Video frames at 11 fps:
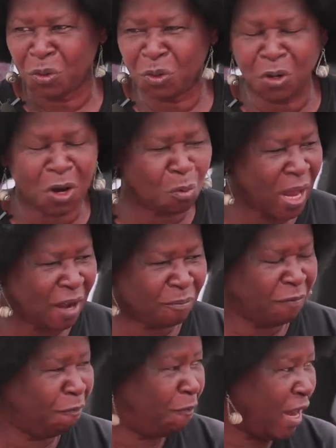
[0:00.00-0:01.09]
You know, we have
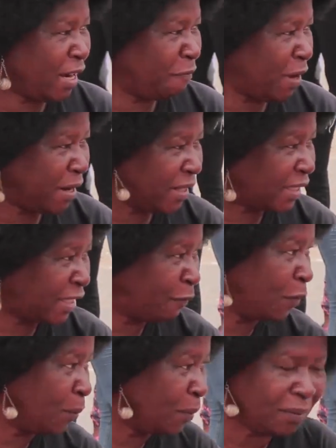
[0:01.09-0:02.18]
been very, very civil.